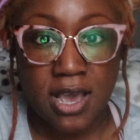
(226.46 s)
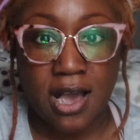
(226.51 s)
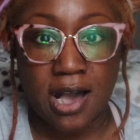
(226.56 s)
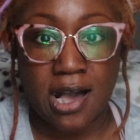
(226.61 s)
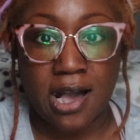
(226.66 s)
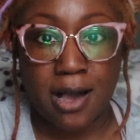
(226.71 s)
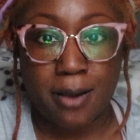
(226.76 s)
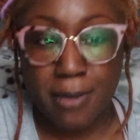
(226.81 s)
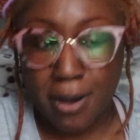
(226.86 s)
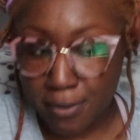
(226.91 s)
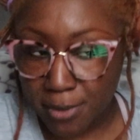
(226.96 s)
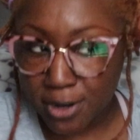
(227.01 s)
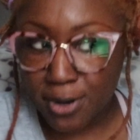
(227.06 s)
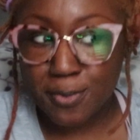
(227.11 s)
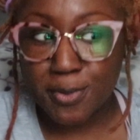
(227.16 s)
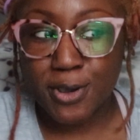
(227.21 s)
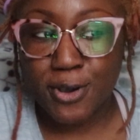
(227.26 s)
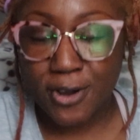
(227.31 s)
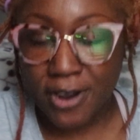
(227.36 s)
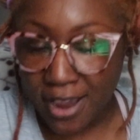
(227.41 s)
Um, I'm gonna
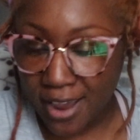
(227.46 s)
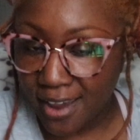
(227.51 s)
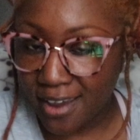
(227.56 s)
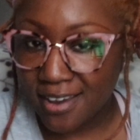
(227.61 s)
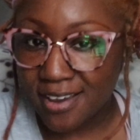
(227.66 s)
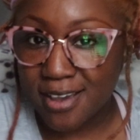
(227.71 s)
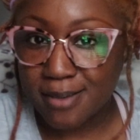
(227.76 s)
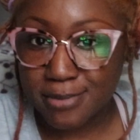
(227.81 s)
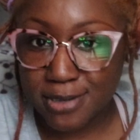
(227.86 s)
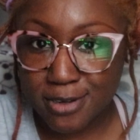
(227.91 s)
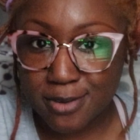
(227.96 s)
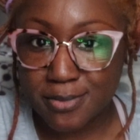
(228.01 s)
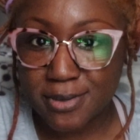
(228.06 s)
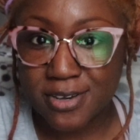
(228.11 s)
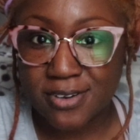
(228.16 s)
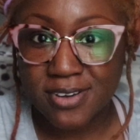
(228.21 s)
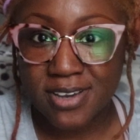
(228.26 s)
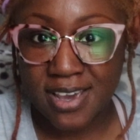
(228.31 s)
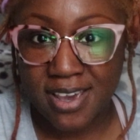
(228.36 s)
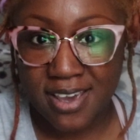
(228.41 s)
be okay, I'm gonna
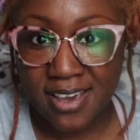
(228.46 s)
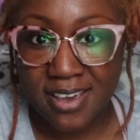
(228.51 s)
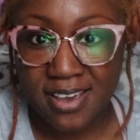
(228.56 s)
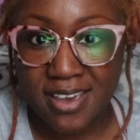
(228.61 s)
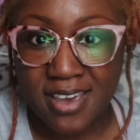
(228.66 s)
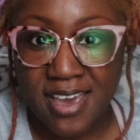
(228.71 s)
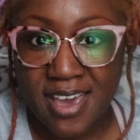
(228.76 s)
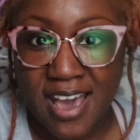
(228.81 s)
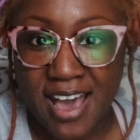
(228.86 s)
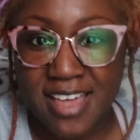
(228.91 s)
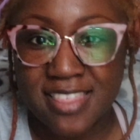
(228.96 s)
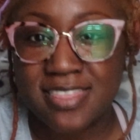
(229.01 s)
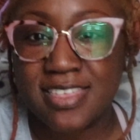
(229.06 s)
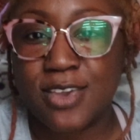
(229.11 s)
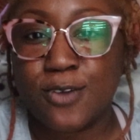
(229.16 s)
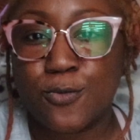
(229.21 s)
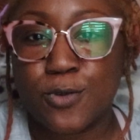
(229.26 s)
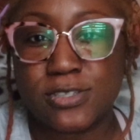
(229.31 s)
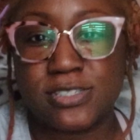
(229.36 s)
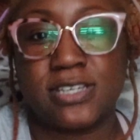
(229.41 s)
be okay. I
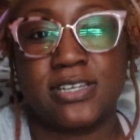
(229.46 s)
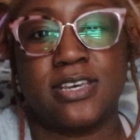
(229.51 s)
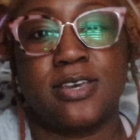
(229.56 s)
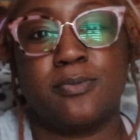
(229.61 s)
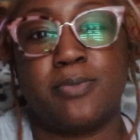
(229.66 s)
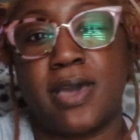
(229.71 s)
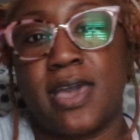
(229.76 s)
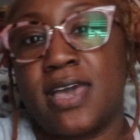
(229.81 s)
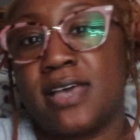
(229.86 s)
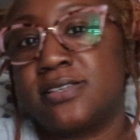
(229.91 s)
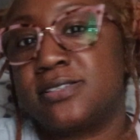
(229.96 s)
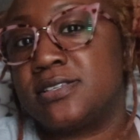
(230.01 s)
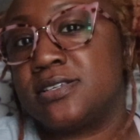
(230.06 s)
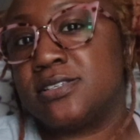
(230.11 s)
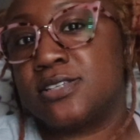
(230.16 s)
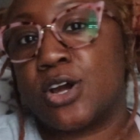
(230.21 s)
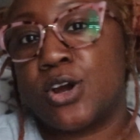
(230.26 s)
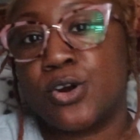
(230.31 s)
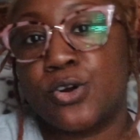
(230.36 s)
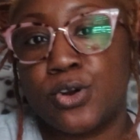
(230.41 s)
think once I get past
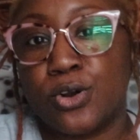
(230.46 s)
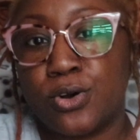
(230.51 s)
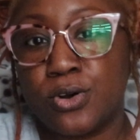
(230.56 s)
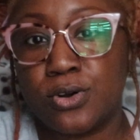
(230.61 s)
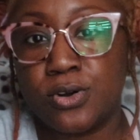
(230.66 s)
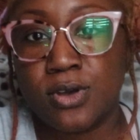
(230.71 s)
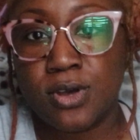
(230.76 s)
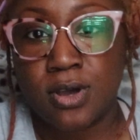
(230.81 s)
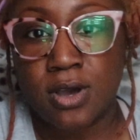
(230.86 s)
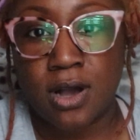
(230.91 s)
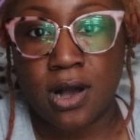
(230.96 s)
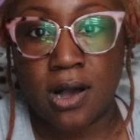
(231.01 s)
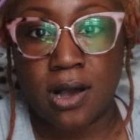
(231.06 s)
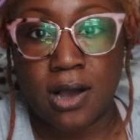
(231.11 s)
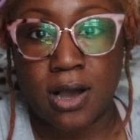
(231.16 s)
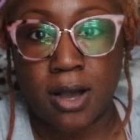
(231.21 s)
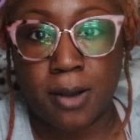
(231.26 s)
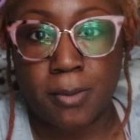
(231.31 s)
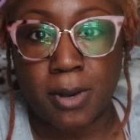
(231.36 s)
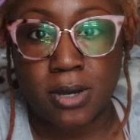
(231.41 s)
this hurdle
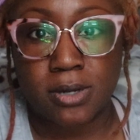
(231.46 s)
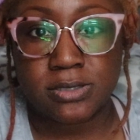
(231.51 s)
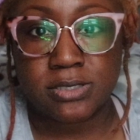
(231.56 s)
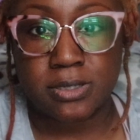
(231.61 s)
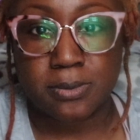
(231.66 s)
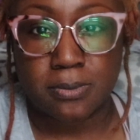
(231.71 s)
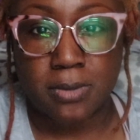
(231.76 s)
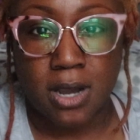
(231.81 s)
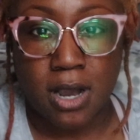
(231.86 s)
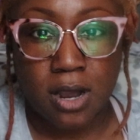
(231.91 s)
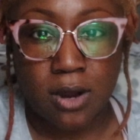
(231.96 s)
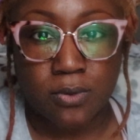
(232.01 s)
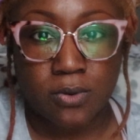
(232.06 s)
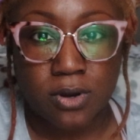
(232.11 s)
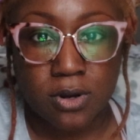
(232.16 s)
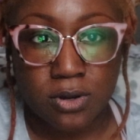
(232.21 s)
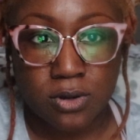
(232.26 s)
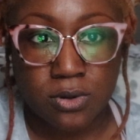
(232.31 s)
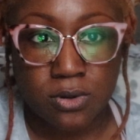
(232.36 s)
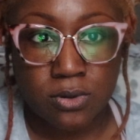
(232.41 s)
um, on
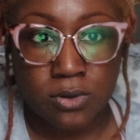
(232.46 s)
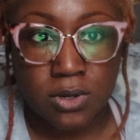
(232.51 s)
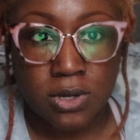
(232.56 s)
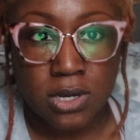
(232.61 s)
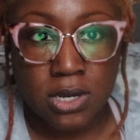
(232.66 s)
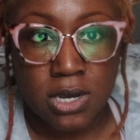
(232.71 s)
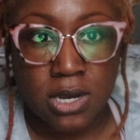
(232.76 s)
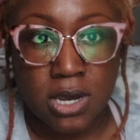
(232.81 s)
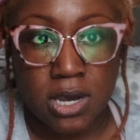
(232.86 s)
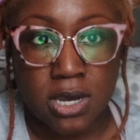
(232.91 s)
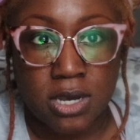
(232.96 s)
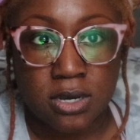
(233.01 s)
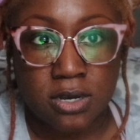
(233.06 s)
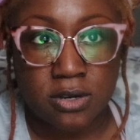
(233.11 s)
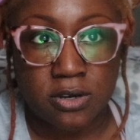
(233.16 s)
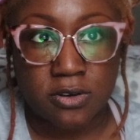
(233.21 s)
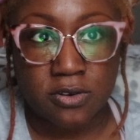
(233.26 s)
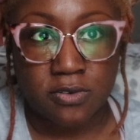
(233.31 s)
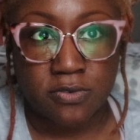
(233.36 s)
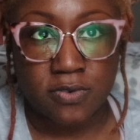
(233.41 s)
tomorrow,
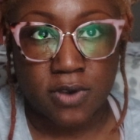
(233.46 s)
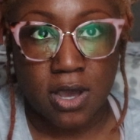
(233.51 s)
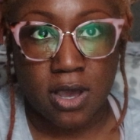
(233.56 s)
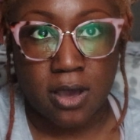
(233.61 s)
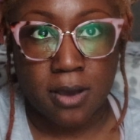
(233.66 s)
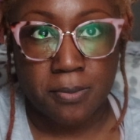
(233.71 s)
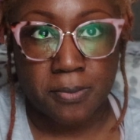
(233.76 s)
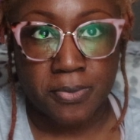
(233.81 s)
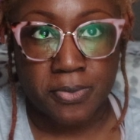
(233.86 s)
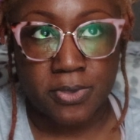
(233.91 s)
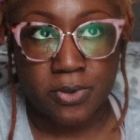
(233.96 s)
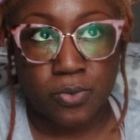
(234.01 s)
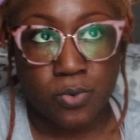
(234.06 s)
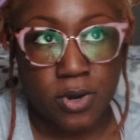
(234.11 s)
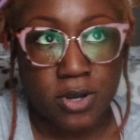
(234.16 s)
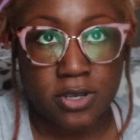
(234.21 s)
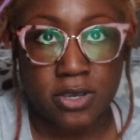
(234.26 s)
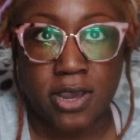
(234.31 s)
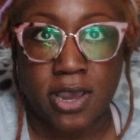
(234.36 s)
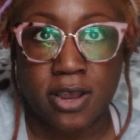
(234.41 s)
of um, the
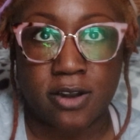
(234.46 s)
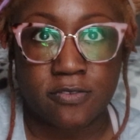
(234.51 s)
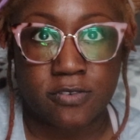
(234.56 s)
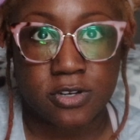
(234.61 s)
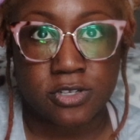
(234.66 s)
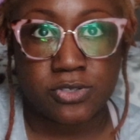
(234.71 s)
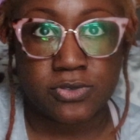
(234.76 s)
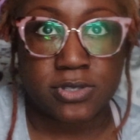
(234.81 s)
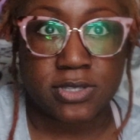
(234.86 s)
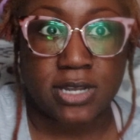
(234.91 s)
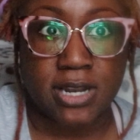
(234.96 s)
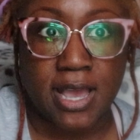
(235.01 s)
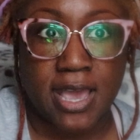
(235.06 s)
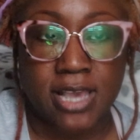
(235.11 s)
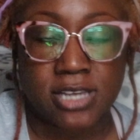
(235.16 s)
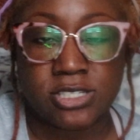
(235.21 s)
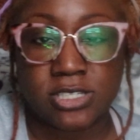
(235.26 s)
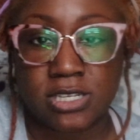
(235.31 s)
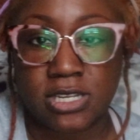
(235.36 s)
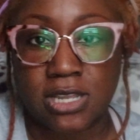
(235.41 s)
one year anniversary that I
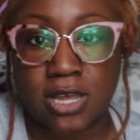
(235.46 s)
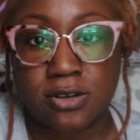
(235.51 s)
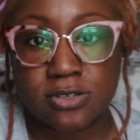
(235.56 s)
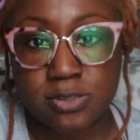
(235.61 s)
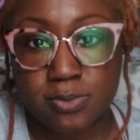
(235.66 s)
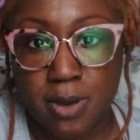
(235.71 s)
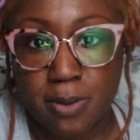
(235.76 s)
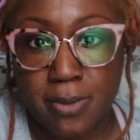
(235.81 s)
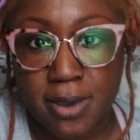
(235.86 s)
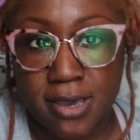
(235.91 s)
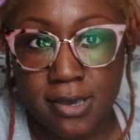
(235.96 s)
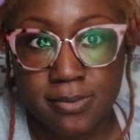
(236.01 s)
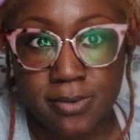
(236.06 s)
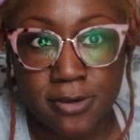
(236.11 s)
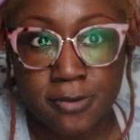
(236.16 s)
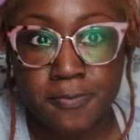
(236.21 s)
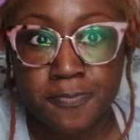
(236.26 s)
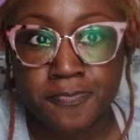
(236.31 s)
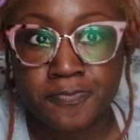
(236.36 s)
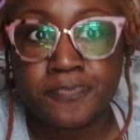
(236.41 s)
actually lost my baby,
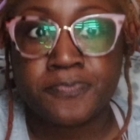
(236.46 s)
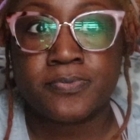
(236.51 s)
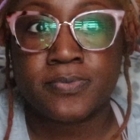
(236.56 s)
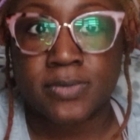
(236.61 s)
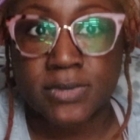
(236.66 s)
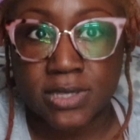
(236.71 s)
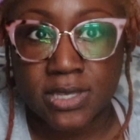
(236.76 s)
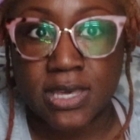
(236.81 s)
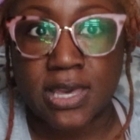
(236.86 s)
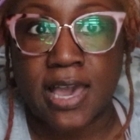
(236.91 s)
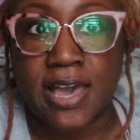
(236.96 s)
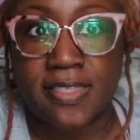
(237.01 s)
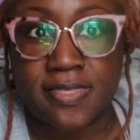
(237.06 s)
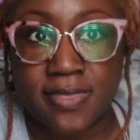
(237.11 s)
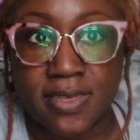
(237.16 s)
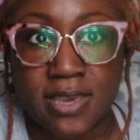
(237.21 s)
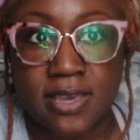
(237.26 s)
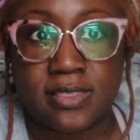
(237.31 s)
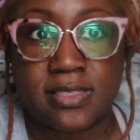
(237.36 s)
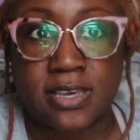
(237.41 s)
I
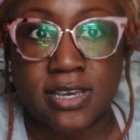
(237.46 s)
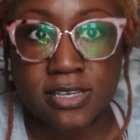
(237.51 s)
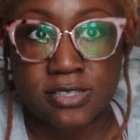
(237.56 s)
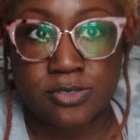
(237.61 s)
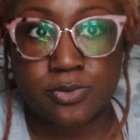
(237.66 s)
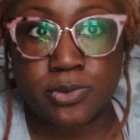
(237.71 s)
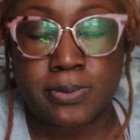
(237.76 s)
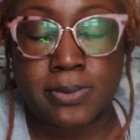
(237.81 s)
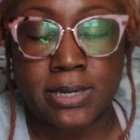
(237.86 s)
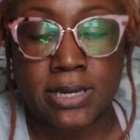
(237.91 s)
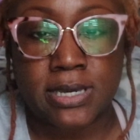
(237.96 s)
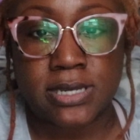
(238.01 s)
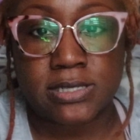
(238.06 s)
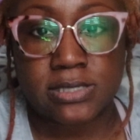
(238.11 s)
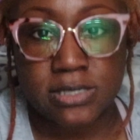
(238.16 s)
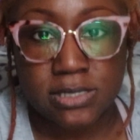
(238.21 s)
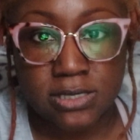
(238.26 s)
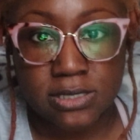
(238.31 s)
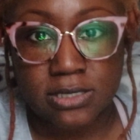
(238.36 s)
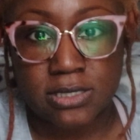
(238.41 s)
think things will begin
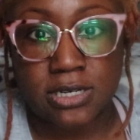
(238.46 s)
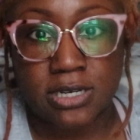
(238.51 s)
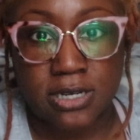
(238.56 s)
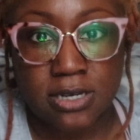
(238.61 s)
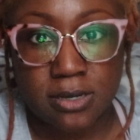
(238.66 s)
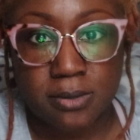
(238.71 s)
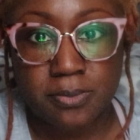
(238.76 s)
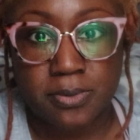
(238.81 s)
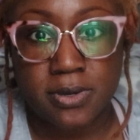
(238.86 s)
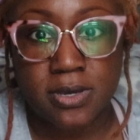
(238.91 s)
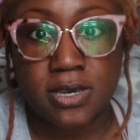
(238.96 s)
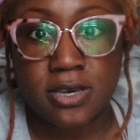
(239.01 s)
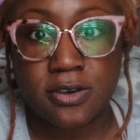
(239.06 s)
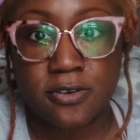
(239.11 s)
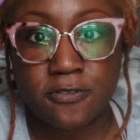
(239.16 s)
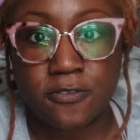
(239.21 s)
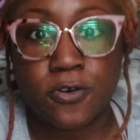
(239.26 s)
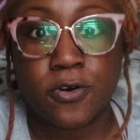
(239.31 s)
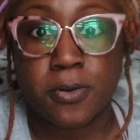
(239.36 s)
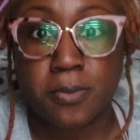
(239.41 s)
to look up
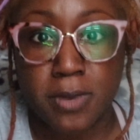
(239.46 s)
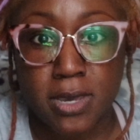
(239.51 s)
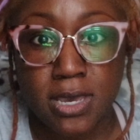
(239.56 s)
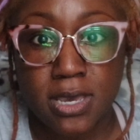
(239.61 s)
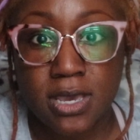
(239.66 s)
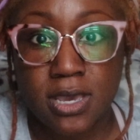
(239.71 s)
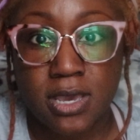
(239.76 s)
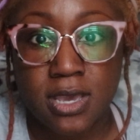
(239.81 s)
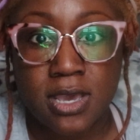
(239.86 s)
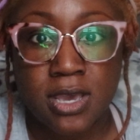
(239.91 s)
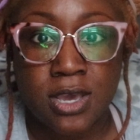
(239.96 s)
for me.